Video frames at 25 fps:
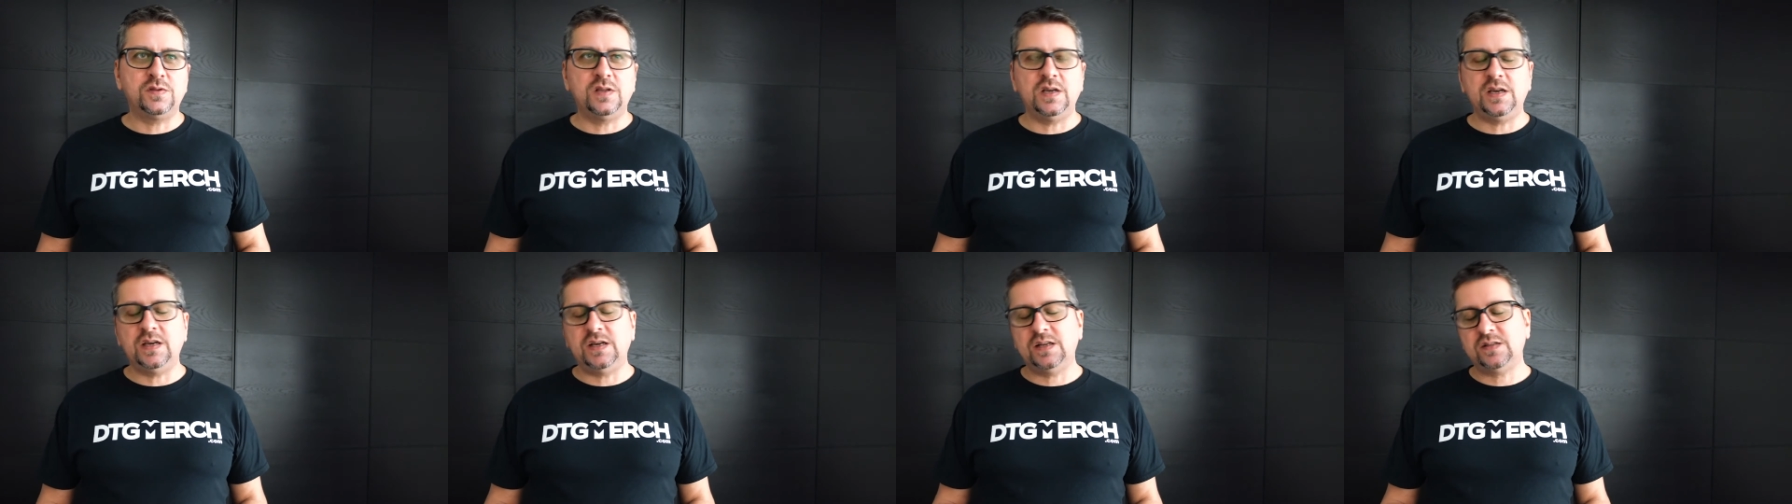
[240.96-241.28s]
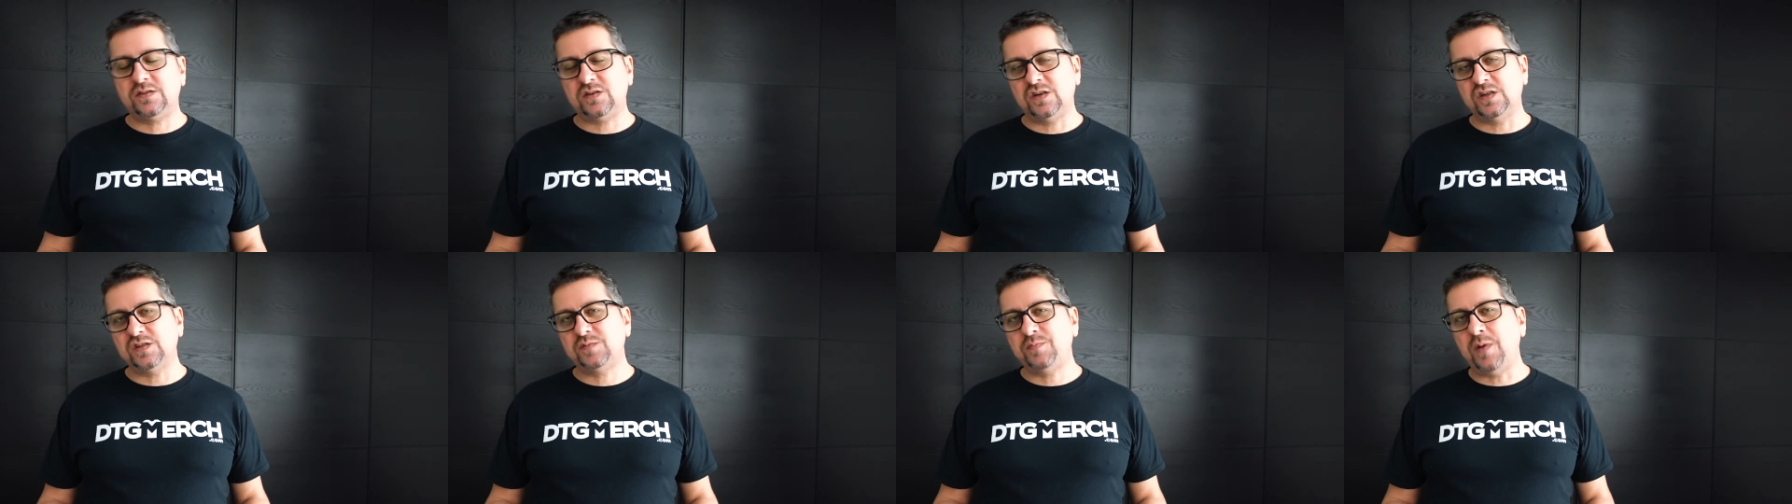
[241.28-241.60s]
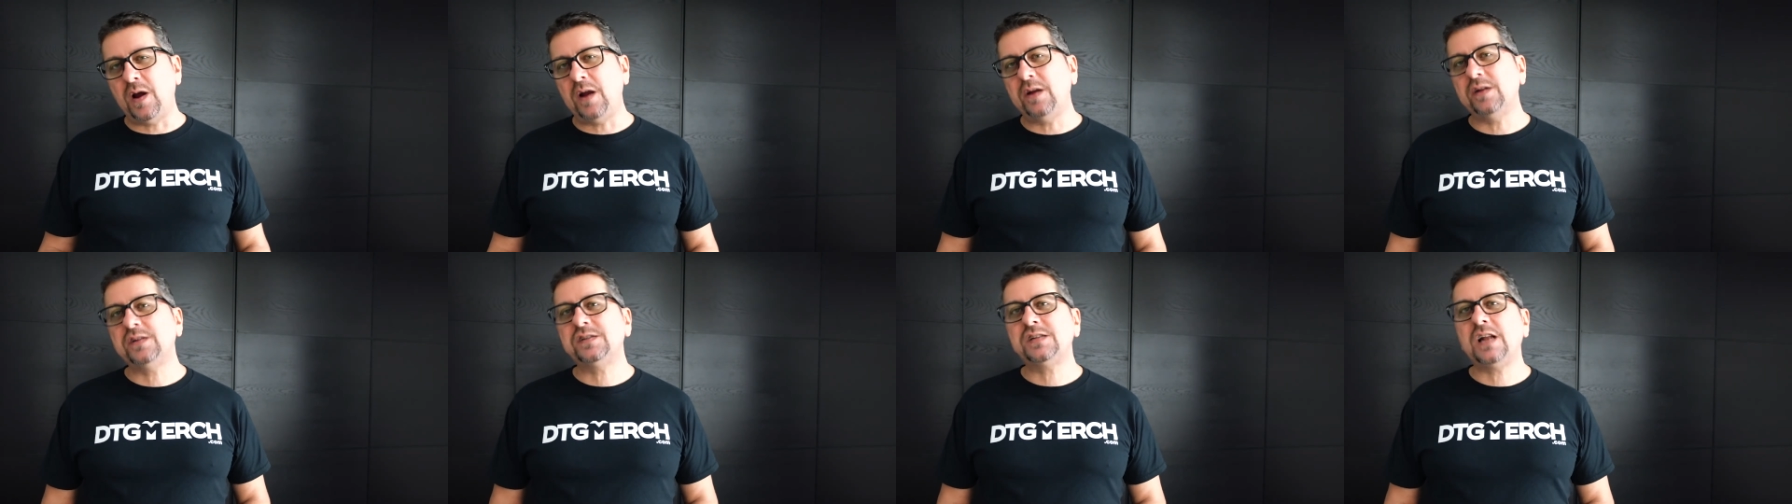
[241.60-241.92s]
the
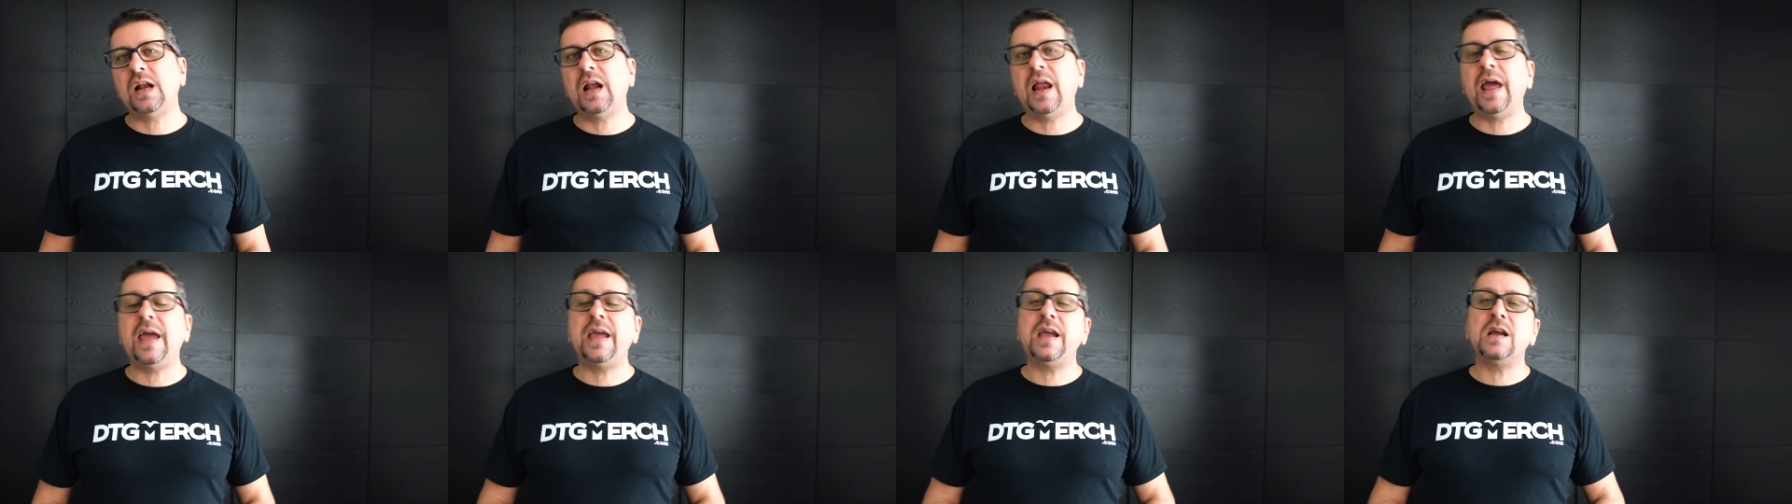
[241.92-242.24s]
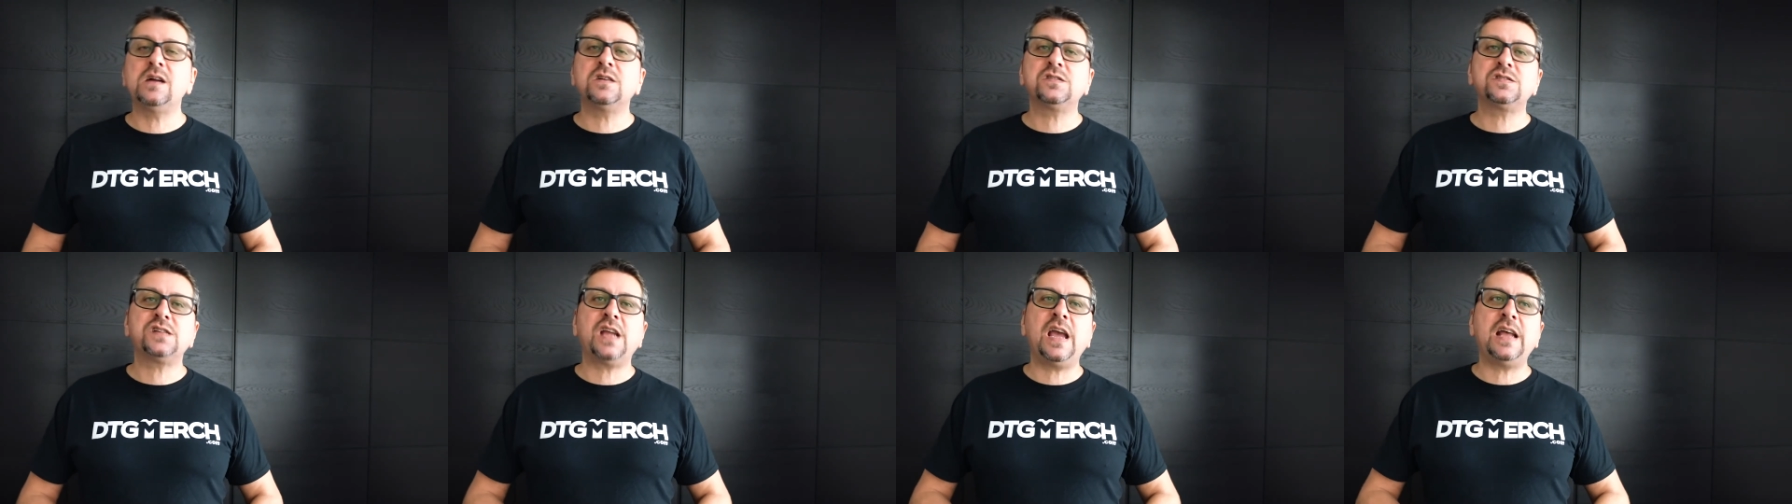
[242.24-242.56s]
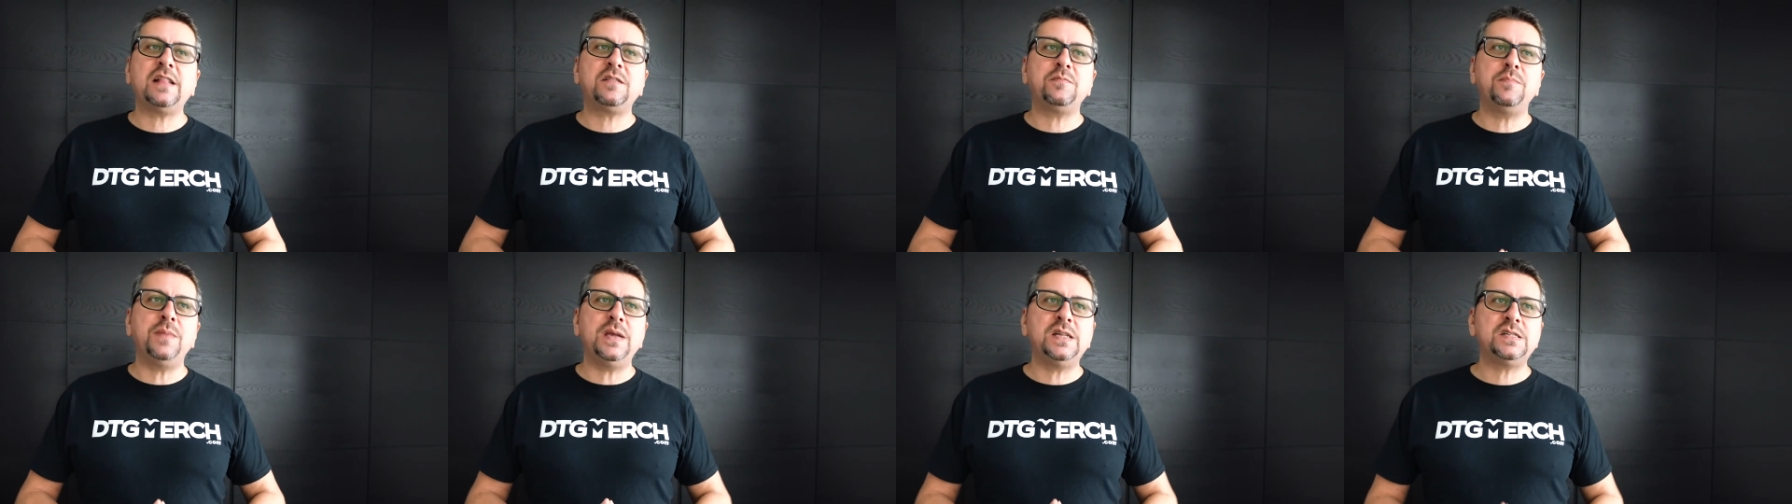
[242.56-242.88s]
transparency layers
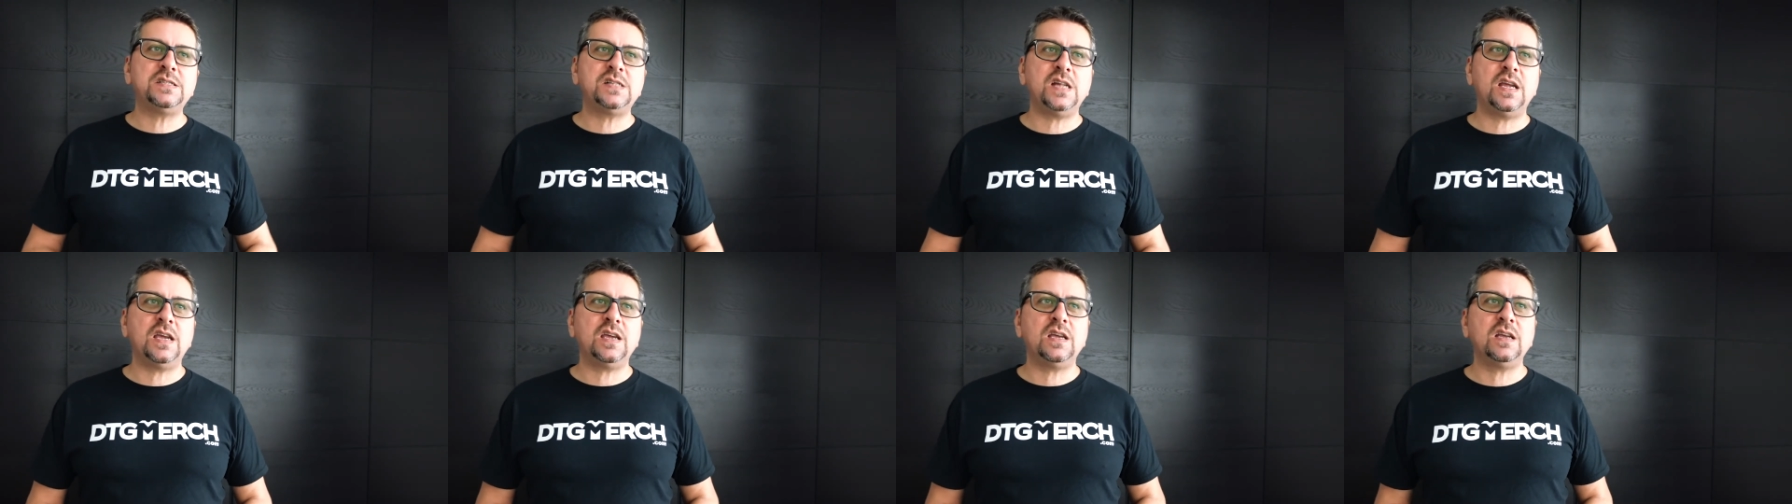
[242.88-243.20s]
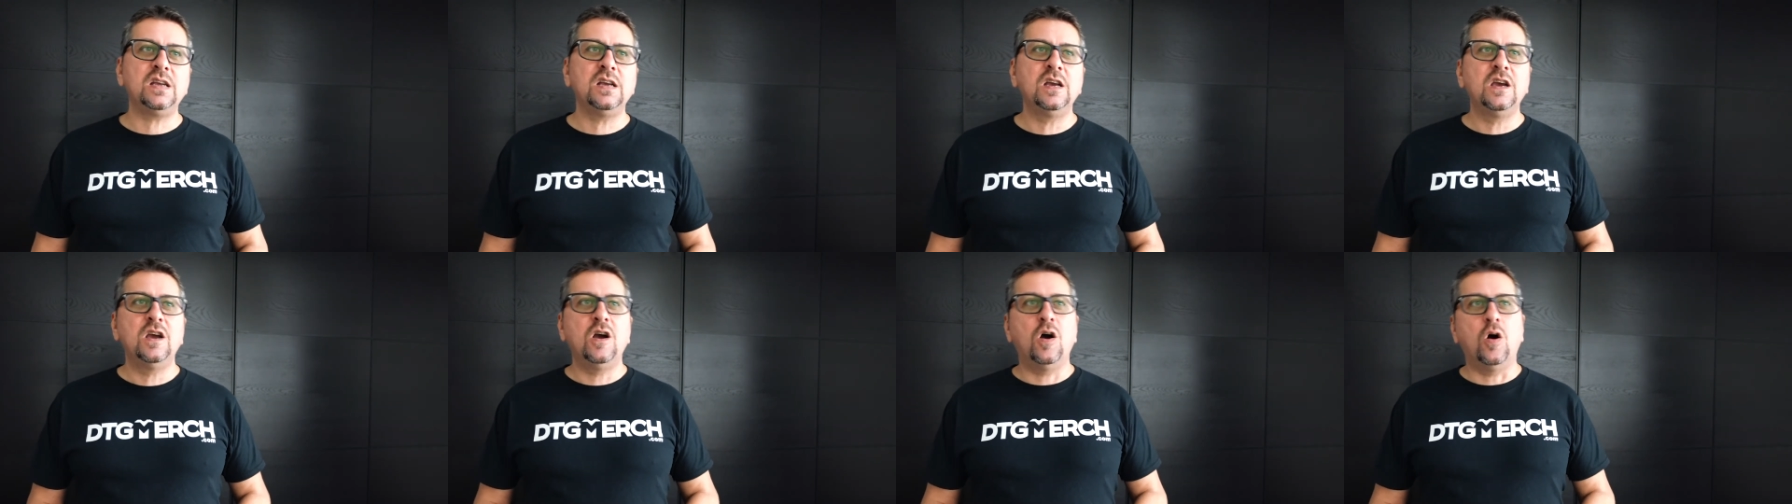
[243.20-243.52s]
get missing,